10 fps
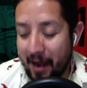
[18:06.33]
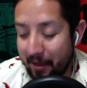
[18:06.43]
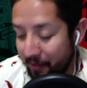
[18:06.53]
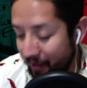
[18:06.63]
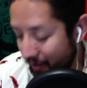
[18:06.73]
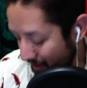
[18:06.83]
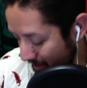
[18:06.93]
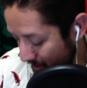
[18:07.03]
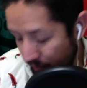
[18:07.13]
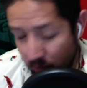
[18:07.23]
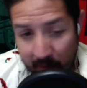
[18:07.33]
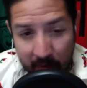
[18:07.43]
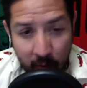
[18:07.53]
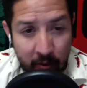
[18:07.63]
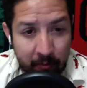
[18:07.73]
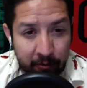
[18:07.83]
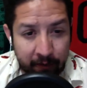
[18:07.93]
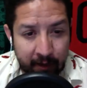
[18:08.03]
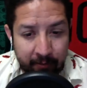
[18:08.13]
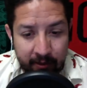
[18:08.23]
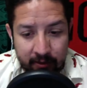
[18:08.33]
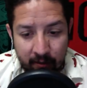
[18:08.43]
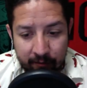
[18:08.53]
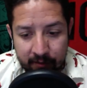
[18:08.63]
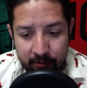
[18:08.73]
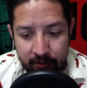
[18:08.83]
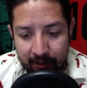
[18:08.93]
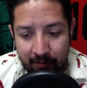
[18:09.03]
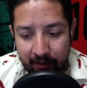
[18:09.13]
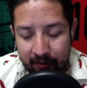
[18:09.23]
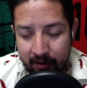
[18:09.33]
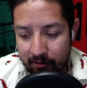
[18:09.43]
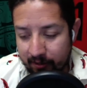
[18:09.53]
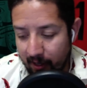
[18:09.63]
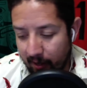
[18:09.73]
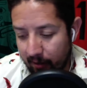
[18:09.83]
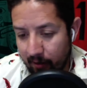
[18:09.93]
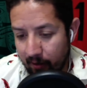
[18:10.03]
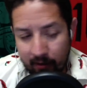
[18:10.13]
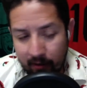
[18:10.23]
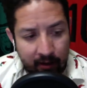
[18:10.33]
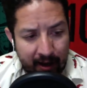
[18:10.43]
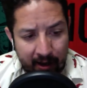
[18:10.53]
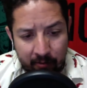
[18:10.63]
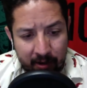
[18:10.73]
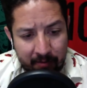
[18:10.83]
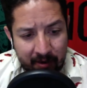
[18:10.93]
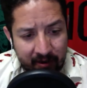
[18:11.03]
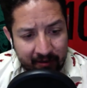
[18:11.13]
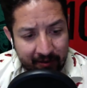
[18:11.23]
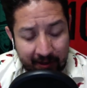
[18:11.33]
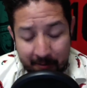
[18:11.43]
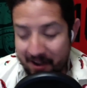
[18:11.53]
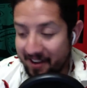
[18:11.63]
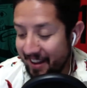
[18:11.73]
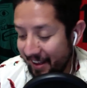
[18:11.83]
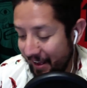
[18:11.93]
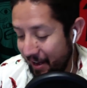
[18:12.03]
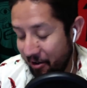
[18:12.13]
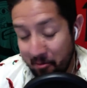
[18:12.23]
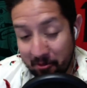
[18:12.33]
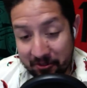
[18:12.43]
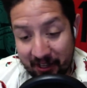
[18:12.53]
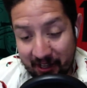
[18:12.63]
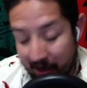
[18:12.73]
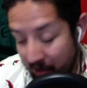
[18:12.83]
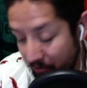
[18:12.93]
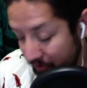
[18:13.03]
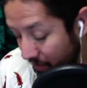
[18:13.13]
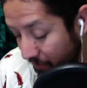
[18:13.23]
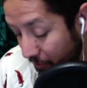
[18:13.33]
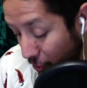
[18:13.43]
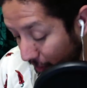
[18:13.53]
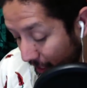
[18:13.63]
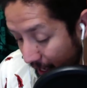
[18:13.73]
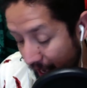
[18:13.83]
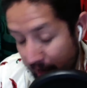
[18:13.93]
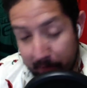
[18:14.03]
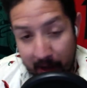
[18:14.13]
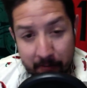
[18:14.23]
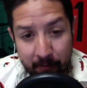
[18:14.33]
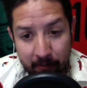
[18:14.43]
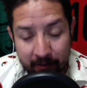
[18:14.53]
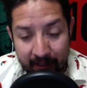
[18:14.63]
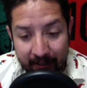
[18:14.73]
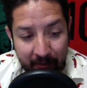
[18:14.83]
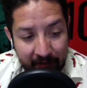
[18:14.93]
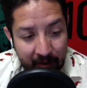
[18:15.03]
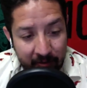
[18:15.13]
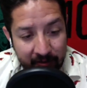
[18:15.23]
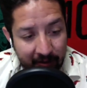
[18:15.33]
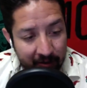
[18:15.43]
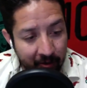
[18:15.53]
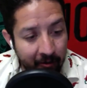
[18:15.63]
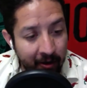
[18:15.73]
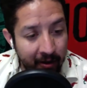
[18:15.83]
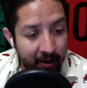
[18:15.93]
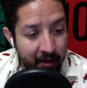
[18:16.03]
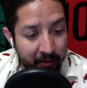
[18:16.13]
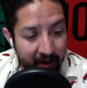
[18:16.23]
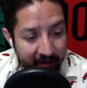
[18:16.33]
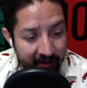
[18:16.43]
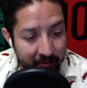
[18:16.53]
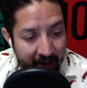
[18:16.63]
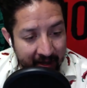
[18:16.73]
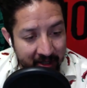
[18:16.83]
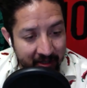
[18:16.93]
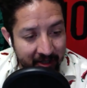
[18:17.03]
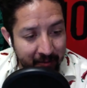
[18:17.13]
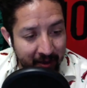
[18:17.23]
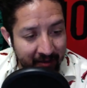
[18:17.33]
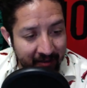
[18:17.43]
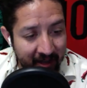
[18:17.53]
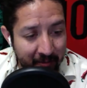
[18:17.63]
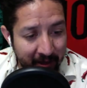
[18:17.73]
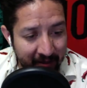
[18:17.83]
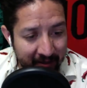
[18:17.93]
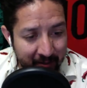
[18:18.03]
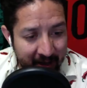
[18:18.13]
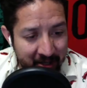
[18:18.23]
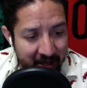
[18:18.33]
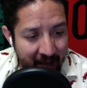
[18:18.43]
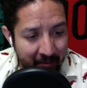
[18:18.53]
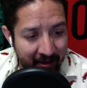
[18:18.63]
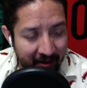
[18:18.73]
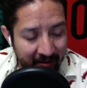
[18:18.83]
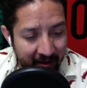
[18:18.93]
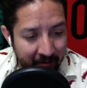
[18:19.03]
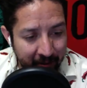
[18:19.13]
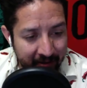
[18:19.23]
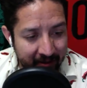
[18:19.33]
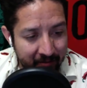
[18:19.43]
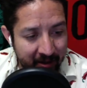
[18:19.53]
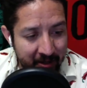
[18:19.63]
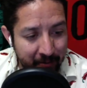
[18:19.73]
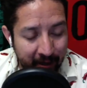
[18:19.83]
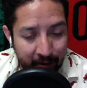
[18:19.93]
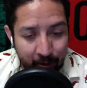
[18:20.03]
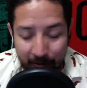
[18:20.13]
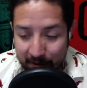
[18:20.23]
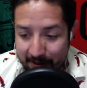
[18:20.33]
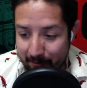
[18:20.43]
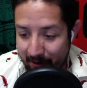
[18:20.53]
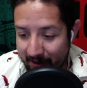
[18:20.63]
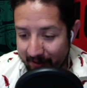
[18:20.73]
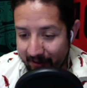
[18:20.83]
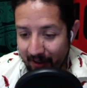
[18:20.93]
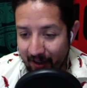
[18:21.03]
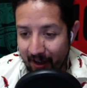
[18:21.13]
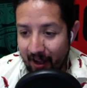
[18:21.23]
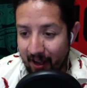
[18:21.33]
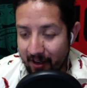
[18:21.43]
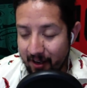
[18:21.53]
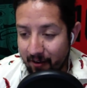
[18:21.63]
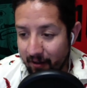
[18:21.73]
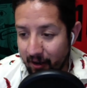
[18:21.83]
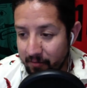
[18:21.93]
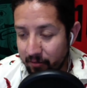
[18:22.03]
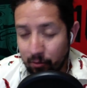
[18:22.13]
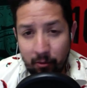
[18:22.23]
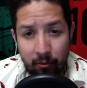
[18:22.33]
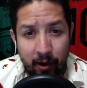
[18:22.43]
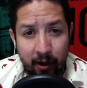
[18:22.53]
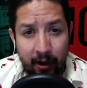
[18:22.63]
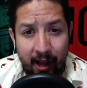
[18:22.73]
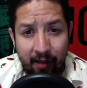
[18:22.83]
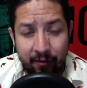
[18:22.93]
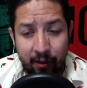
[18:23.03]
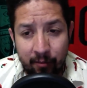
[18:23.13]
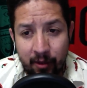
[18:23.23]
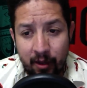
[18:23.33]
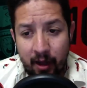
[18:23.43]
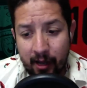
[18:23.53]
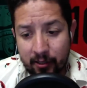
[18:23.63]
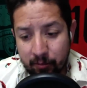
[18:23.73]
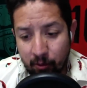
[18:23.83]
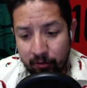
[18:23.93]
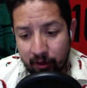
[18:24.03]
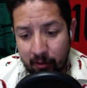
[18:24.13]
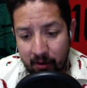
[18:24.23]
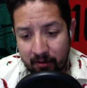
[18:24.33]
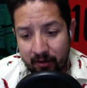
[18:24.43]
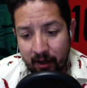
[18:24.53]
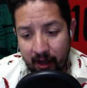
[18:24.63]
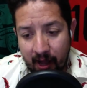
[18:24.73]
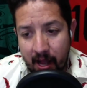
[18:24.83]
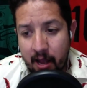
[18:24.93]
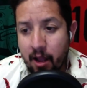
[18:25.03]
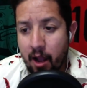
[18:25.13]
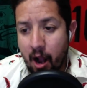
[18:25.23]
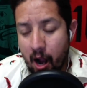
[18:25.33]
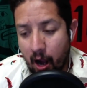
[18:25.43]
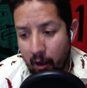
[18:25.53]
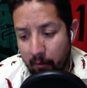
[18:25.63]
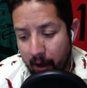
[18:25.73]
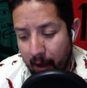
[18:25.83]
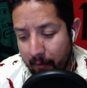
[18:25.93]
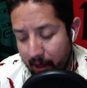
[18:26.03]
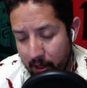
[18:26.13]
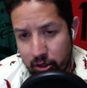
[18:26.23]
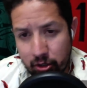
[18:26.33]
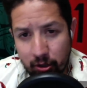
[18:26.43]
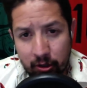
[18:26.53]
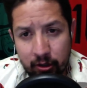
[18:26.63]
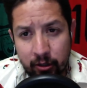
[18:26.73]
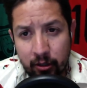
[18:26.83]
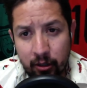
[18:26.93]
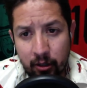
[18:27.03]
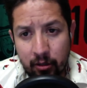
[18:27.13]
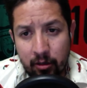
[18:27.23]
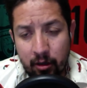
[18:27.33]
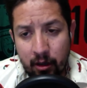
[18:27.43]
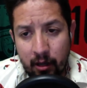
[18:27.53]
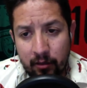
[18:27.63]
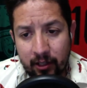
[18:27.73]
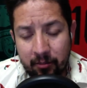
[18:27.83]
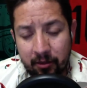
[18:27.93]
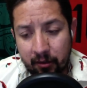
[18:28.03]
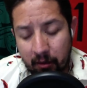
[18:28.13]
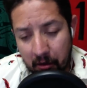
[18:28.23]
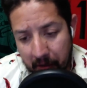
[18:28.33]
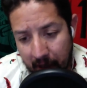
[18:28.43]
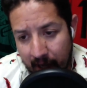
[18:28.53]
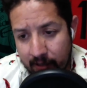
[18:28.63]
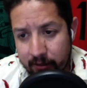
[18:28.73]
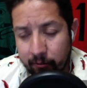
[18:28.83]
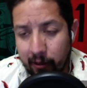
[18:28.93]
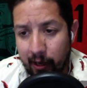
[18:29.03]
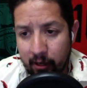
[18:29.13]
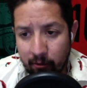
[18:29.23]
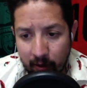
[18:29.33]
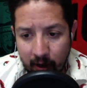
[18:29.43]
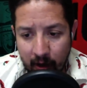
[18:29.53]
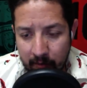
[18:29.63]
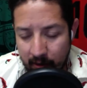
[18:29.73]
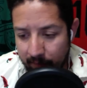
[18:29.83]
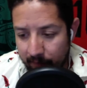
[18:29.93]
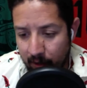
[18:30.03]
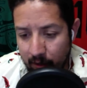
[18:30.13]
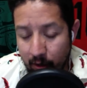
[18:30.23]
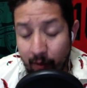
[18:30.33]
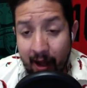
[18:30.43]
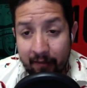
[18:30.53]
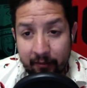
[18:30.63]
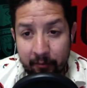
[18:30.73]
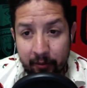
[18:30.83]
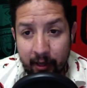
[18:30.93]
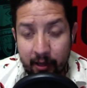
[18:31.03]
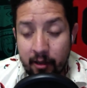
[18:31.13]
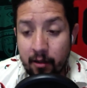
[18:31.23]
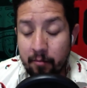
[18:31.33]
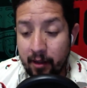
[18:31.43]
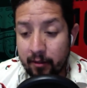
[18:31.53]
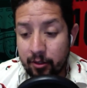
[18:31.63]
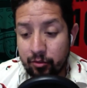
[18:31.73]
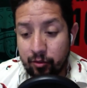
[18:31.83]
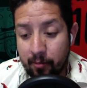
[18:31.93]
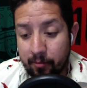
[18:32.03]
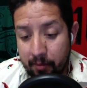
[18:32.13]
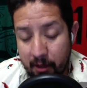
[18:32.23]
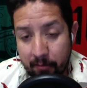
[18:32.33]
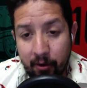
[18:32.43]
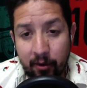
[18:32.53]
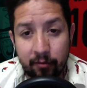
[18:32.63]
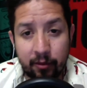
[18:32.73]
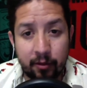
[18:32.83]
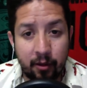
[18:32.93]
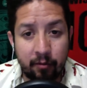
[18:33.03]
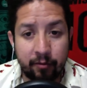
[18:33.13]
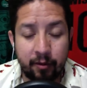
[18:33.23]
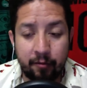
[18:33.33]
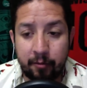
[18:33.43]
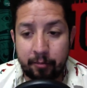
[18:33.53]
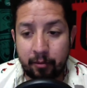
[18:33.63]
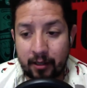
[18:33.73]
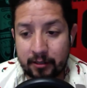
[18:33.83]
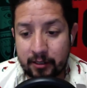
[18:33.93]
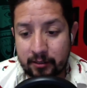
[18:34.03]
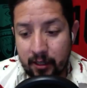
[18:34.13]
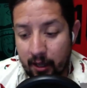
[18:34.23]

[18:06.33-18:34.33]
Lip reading: I think if you remember, we were both at that press conference with Tata Martino saying how many minutes. I mean, it almost like, and he wasn't even looking at a paper, but Tata Martino was telling you he played this match, this minutes. He played this match. He came in and plays this match. He played a total these minutes. And here it comes. We were ready to have him. I spoke to him and he said, hey, I'm injured. And Tata Martino, okay, I still would like you to come, and you don't have to play. Make the trip, be a part of the process.